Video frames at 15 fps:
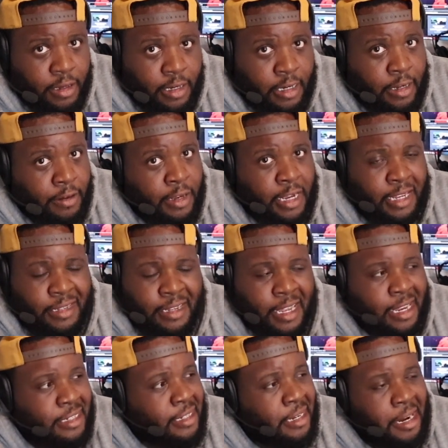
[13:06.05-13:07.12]
You know, he he
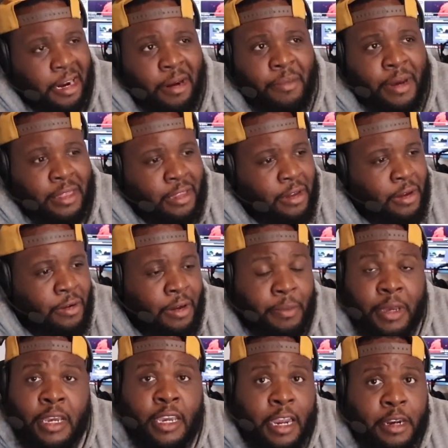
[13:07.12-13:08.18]
doesn't care about the whole. I
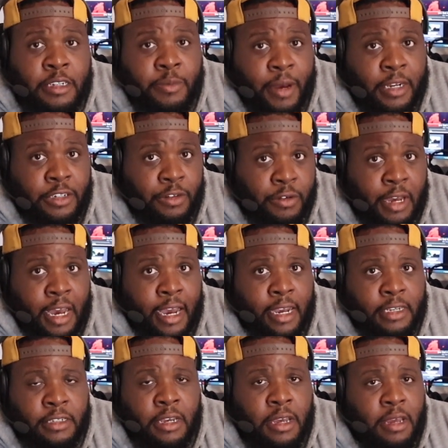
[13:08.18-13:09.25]
mean, he cares about you
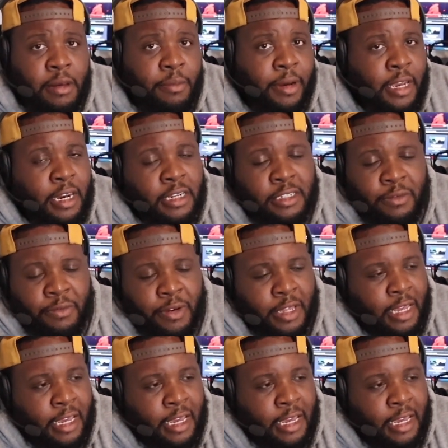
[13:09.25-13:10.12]
guys, but he doesn't really.